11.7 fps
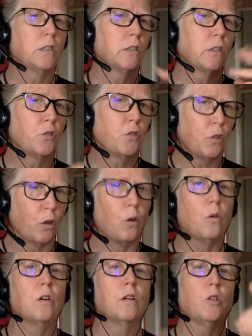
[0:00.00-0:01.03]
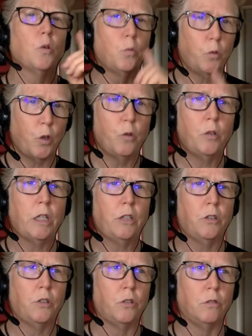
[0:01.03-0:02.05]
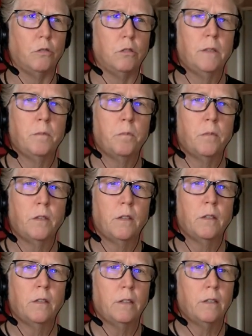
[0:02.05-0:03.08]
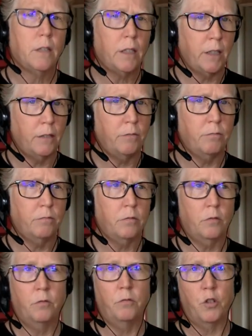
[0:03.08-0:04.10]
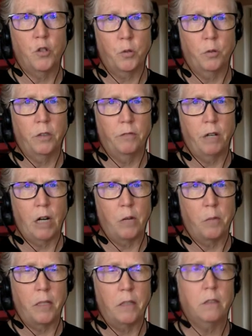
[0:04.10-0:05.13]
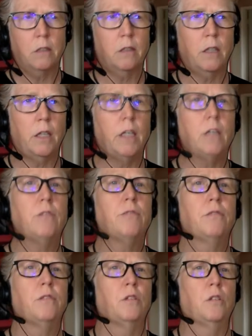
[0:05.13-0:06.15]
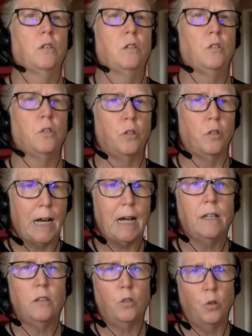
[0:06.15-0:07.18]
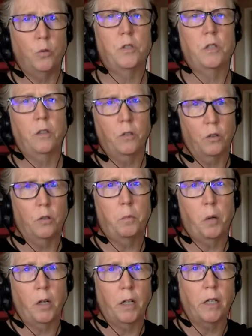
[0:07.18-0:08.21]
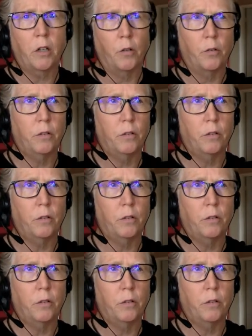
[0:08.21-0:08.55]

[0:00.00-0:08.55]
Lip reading: So you don't need to do in virtual environment if you're not using third-party code.